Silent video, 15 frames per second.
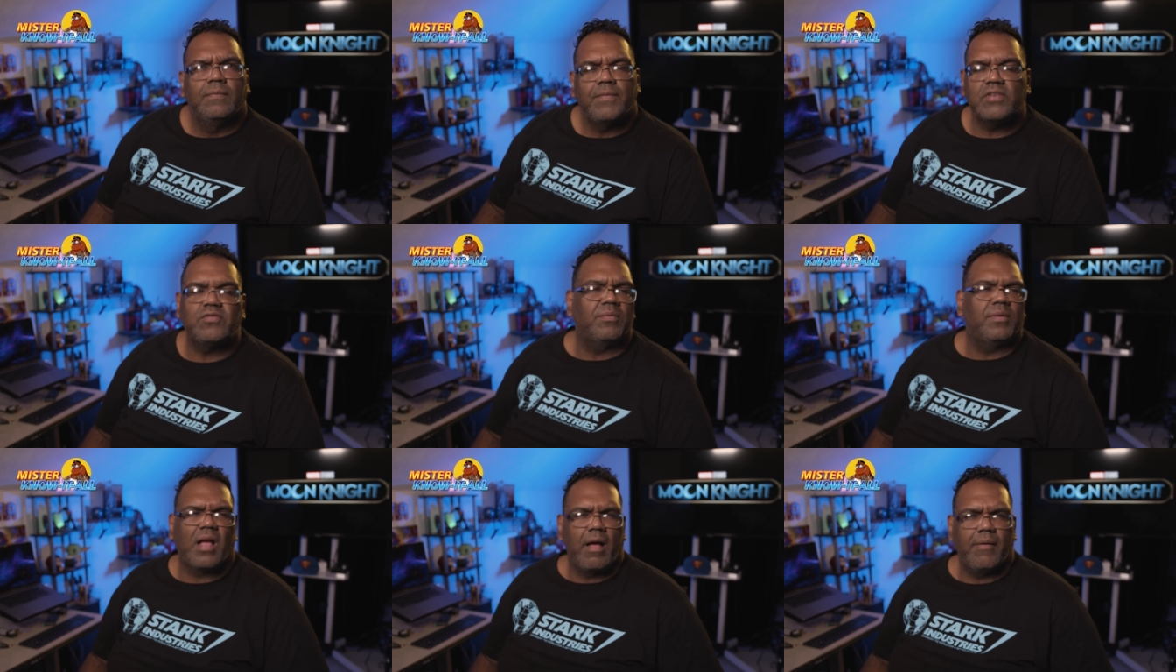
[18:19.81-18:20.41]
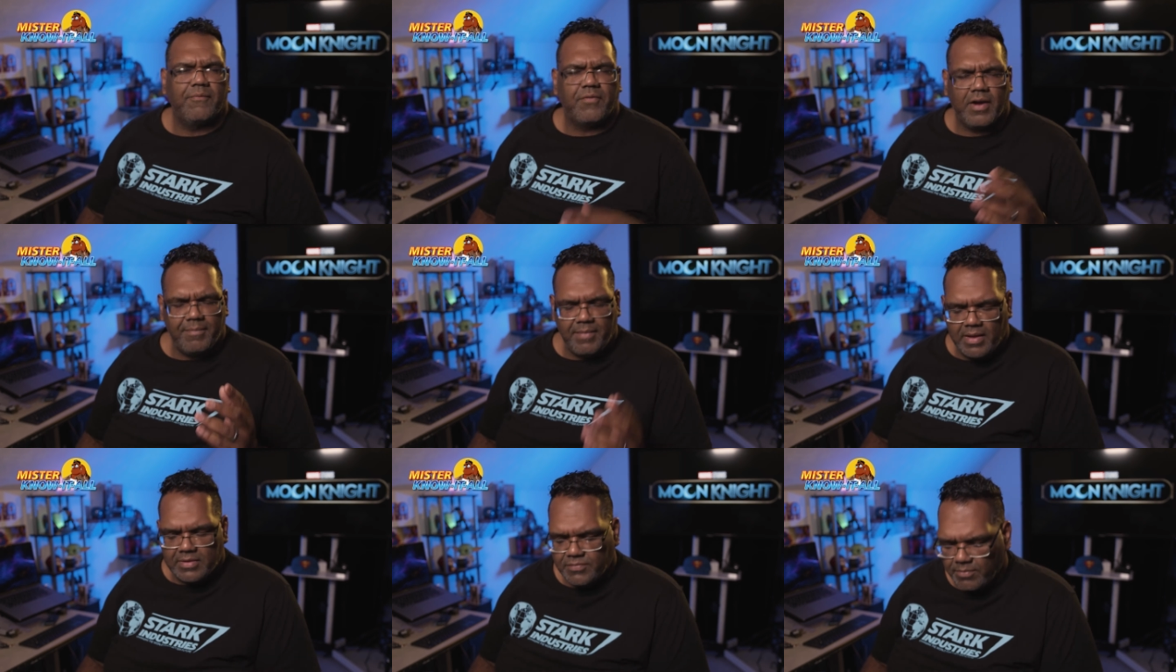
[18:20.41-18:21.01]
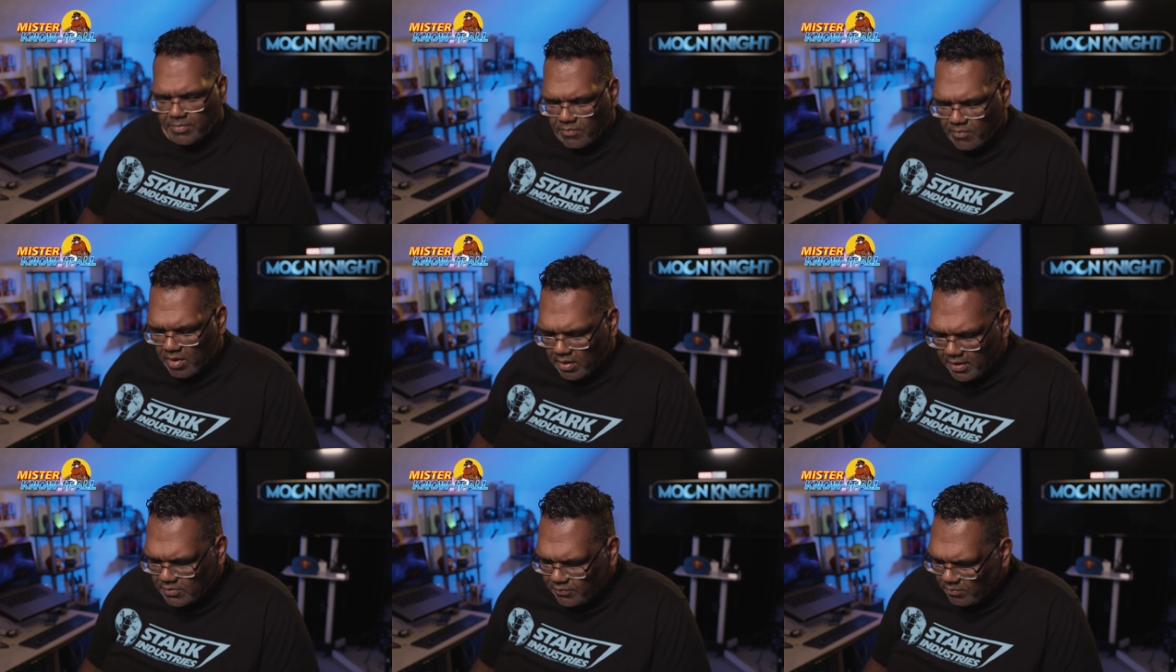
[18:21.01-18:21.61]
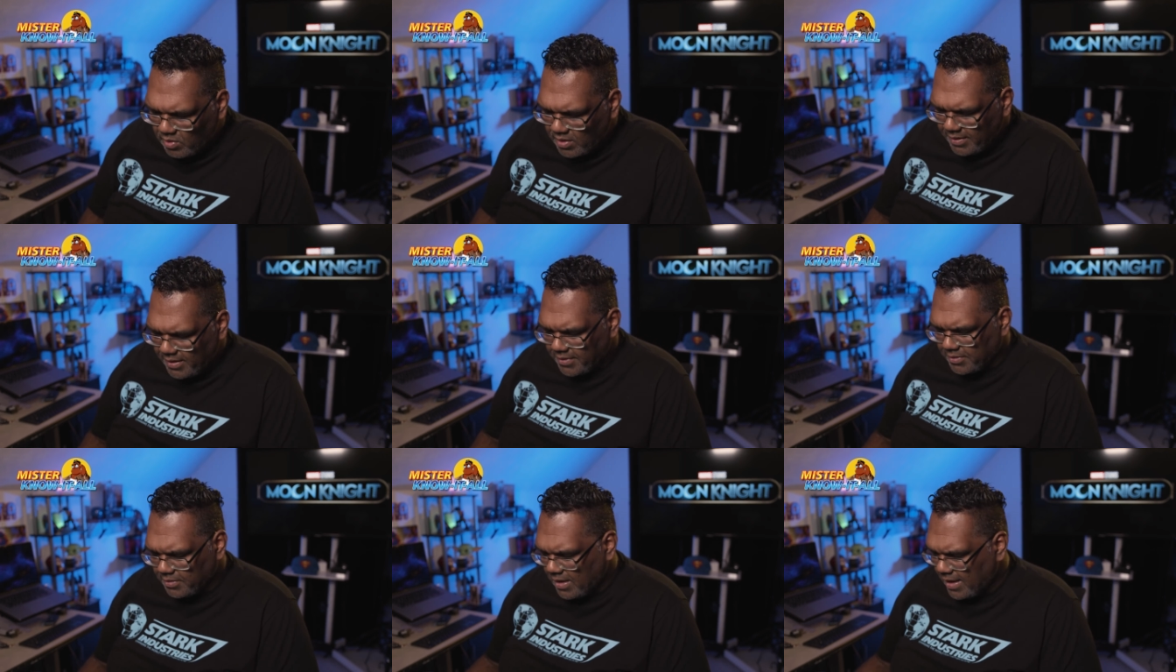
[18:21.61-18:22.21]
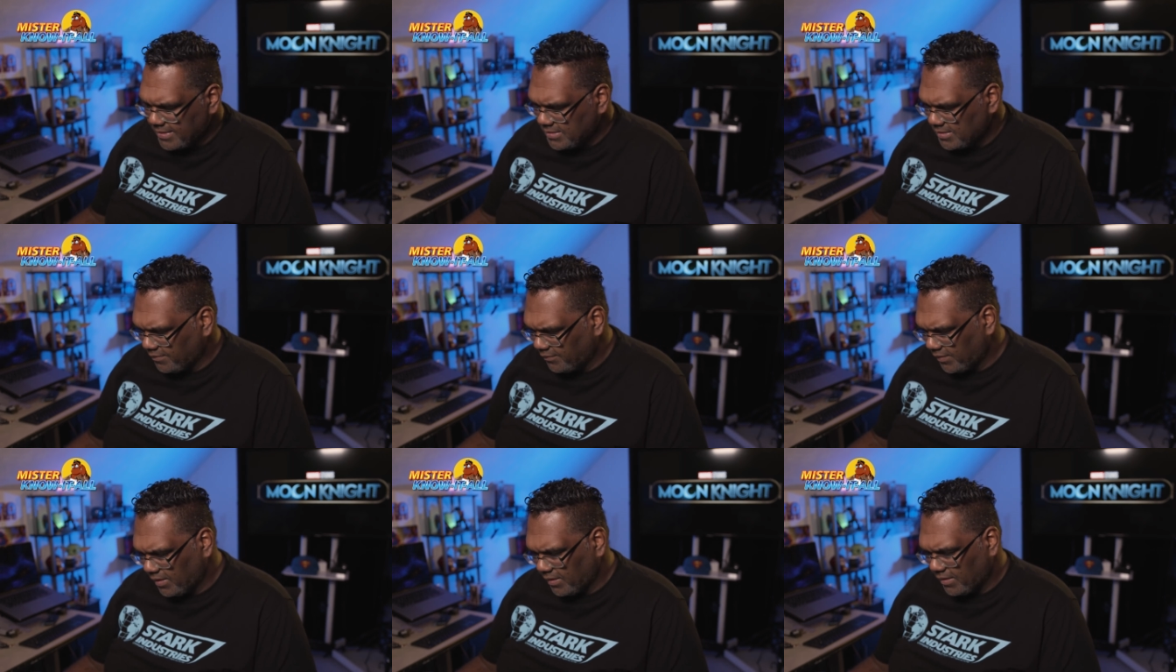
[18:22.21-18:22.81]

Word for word: That's from the comic. Forgive me, that's from the wrong. It's from one of the other lines of